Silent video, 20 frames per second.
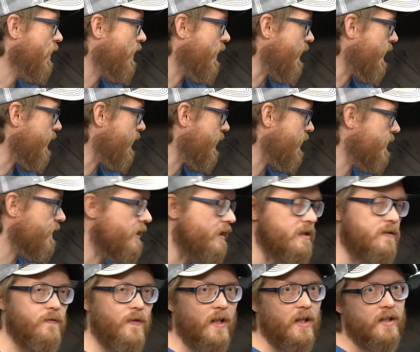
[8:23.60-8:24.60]
And
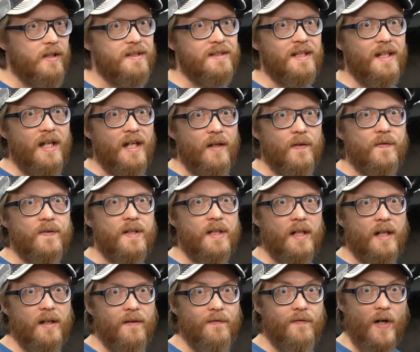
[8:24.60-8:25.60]
as far as the
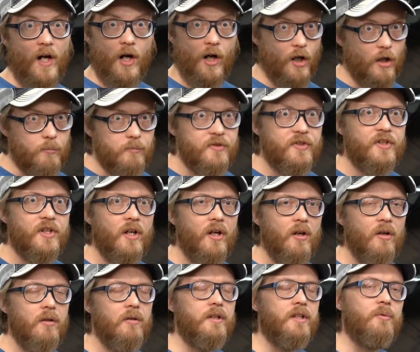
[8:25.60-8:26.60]
FDF arms
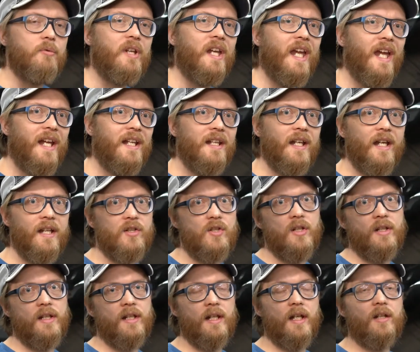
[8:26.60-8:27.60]
go, you can
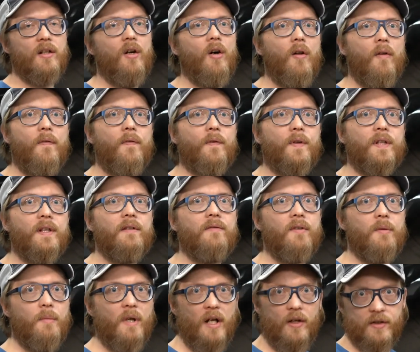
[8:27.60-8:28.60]
actually get all three of
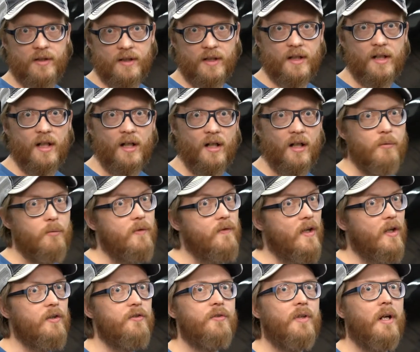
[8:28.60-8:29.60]
them out of the car
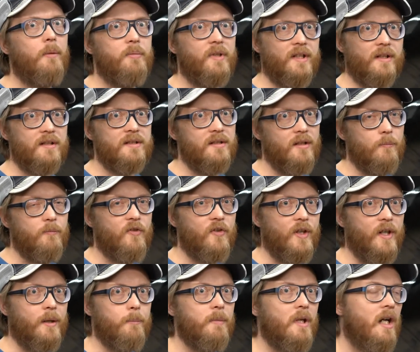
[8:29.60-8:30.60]
without dropping the
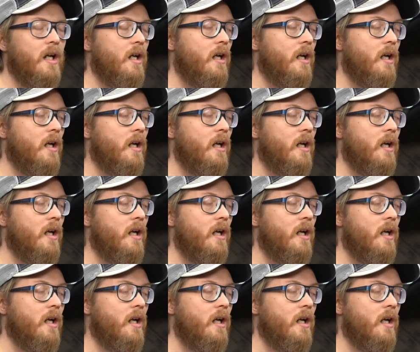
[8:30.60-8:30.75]
subframe.